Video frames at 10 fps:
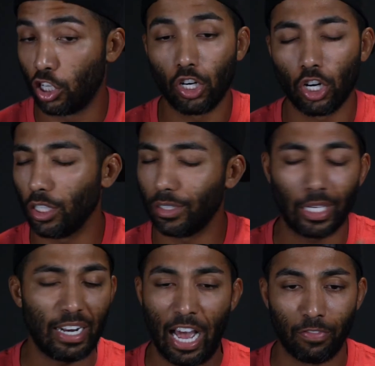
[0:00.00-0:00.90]
It could
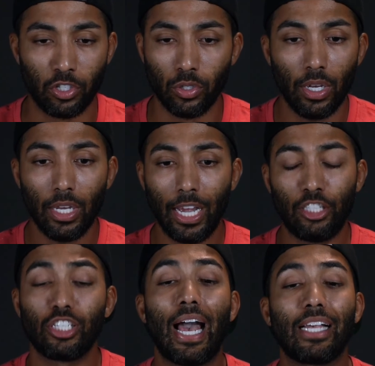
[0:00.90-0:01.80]
hurt. Doesn't have to.
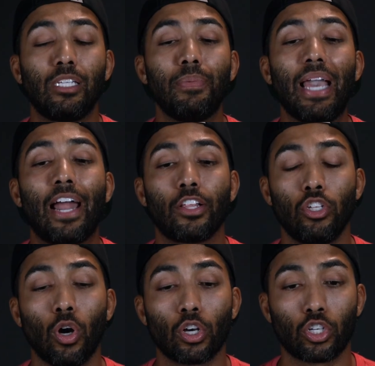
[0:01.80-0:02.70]
It just has to be
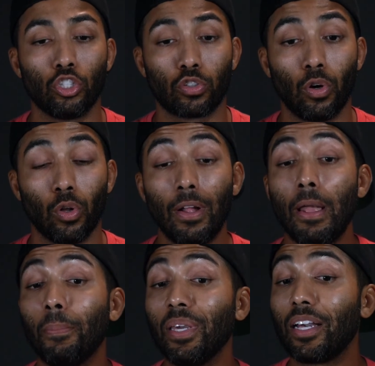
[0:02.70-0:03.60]
out of the dog's
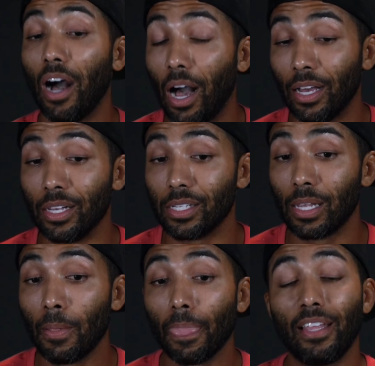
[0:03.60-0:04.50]
control
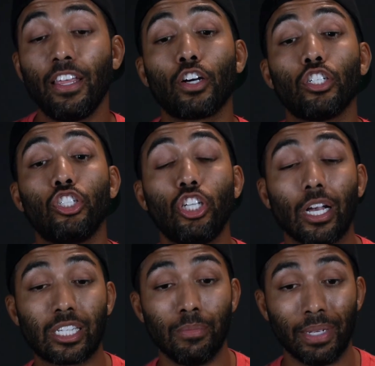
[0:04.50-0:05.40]
because their
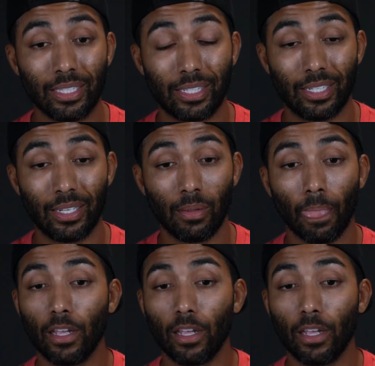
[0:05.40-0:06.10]
adjustment